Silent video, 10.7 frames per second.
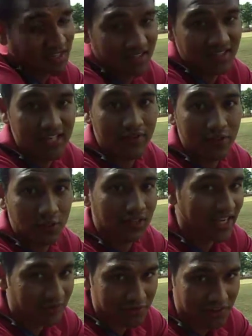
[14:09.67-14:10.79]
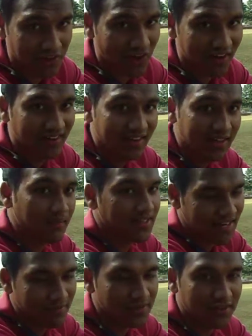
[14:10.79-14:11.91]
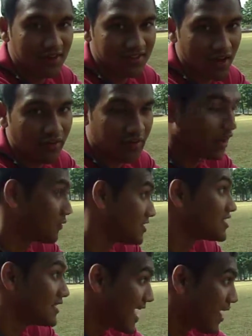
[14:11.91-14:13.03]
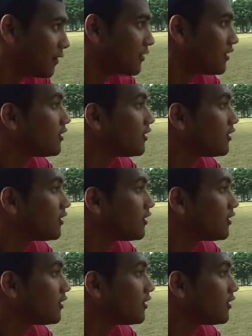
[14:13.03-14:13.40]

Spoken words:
Just as it's never too late to start. The best time to start is always now.